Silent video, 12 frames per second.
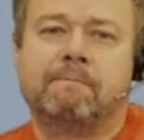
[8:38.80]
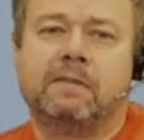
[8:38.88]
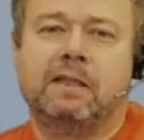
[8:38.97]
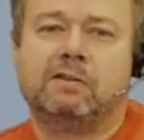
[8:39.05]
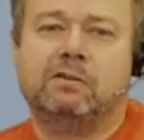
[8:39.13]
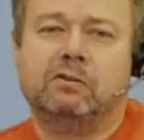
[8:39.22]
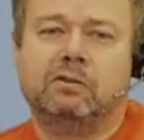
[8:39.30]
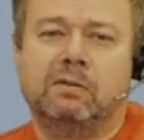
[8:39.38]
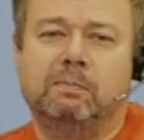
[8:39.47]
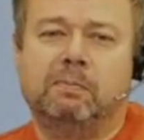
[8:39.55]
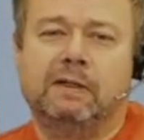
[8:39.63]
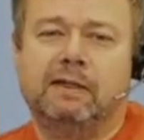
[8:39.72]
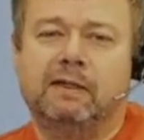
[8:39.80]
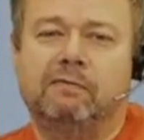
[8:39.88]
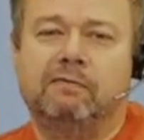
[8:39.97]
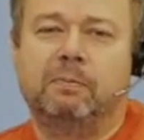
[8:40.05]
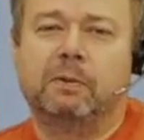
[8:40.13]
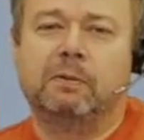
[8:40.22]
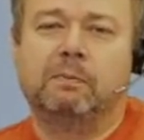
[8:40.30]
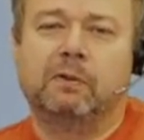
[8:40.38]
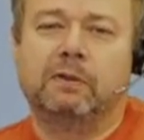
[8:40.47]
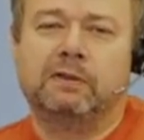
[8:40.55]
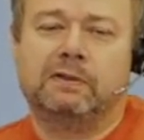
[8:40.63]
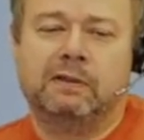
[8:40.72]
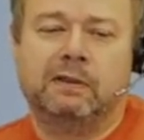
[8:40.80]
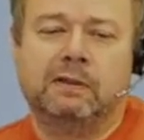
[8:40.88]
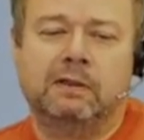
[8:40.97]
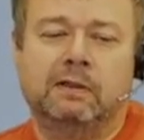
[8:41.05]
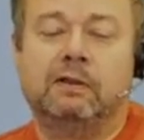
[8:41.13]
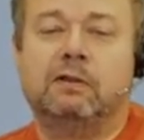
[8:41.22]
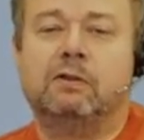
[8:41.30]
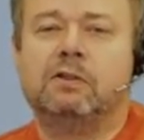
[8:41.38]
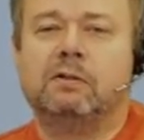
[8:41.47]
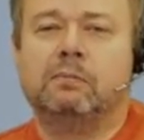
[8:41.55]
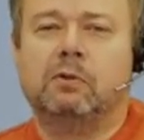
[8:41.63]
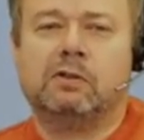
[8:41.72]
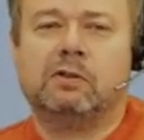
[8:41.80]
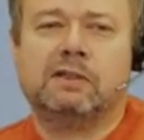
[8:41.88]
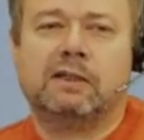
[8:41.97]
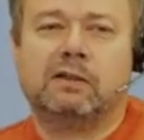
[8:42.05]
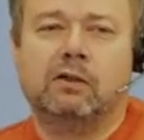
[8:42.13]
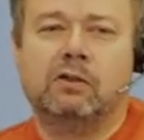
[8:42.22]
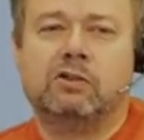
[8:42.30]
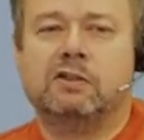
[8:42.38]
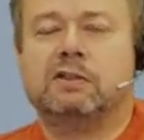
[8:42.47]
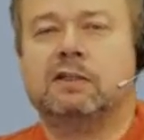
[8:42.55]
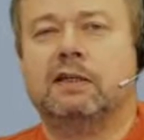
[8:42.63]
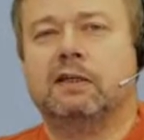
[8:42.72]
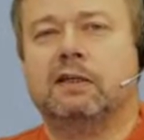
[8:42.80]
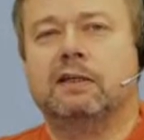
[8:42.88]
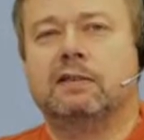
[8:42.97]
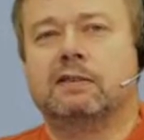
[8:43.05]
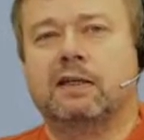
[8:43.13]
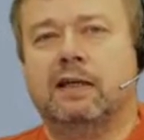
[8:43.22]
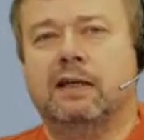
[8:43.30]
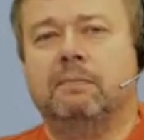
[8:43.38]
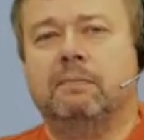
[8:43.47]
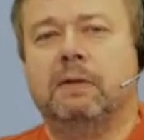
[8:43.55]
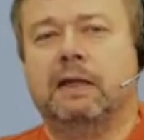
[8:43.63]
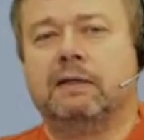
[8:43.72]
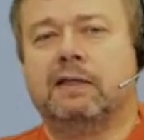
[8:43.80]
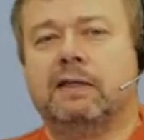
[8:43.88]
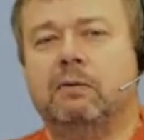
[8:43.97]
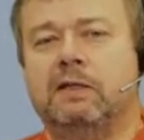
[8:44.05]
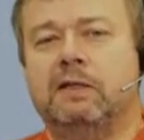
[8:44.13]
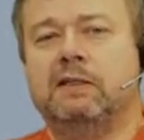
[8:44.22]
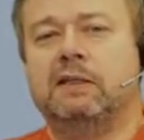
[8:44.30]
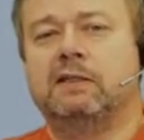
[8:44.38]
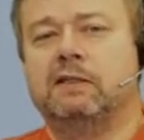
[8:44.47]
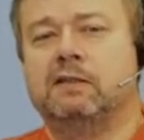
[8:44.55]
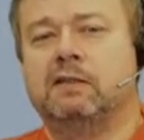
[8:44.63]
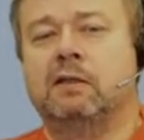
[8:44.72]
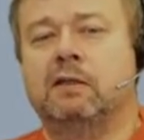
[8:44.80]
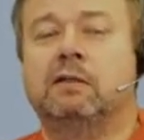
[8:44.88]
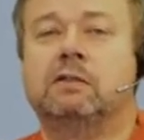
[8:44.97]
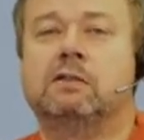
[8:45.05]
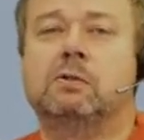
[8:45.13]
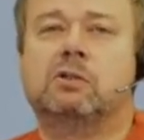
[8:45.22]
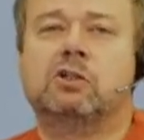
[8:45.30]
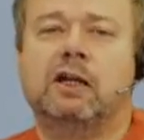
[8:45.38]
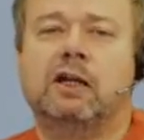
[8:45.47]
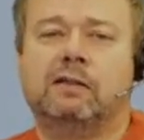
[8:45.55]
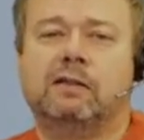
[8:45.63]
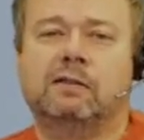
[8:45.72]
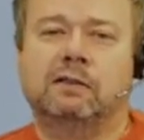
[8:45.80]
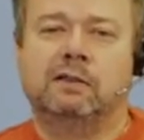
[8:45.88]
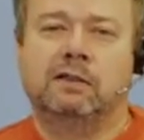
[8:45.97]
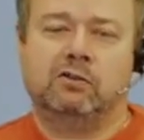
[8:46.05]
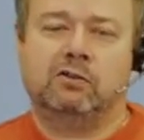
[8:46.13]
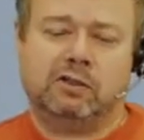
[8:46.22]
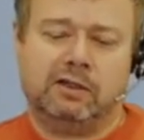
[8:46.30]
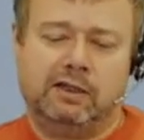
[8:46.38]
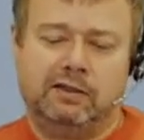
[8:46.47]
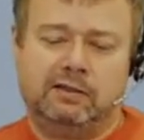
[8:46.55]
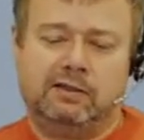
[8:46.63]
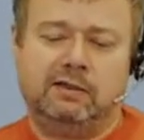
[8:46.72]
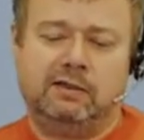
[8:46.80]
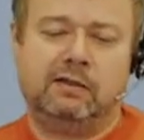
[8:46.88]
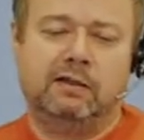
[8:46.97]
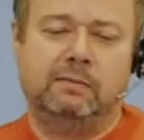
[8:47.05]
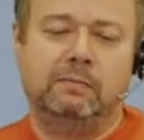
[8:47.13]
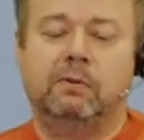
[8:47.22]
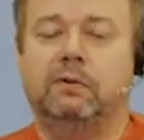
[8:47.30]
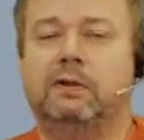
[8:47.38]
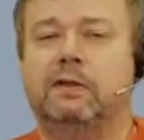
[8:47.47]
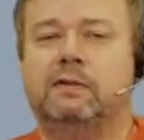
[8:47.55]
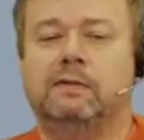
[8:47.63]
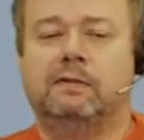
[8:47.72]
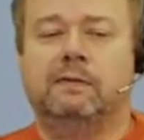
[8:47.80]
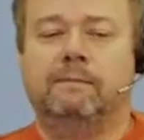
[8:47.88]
That's not a completely flippant point. Using modern technology and techniques can impact how easy it is to attract and retain technical employees.